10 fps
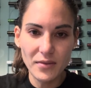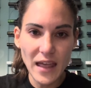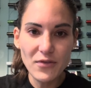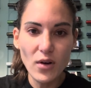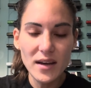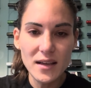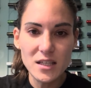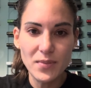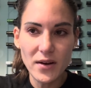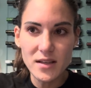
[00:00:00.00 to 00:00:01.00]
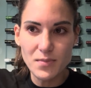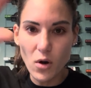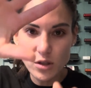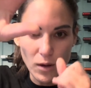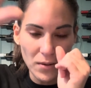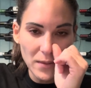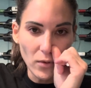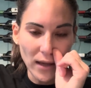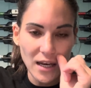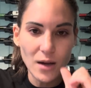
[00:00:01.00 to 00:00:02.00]
they've already experienced multiple
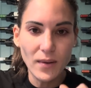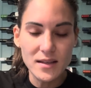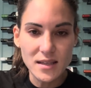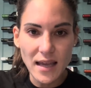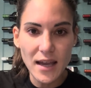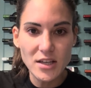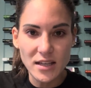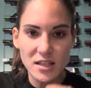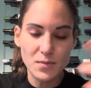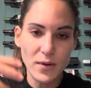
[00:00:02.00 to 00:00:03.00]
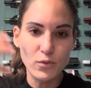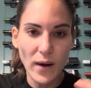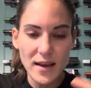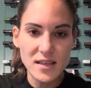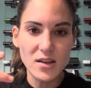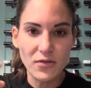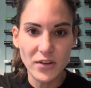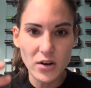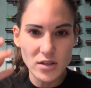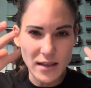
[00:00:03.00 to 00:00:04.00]
people getting up on stage and raising their
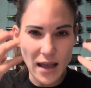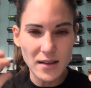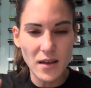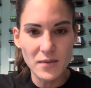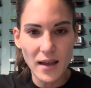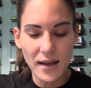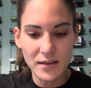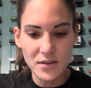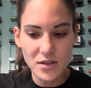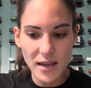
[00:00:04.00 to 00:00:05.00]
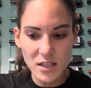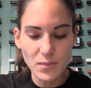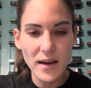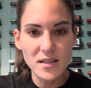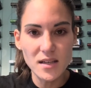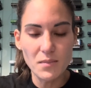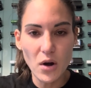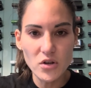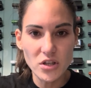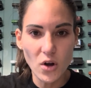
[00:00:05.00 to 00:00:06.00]
fears and expressing
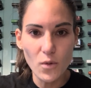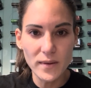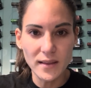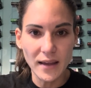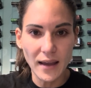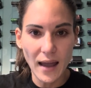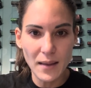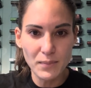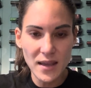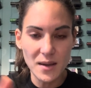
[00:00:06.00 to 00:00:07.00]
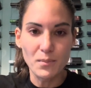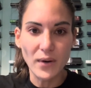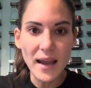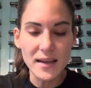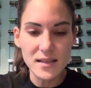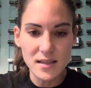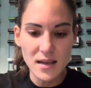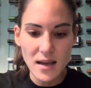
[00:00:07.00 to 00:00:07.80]
emotion openly and being embraced.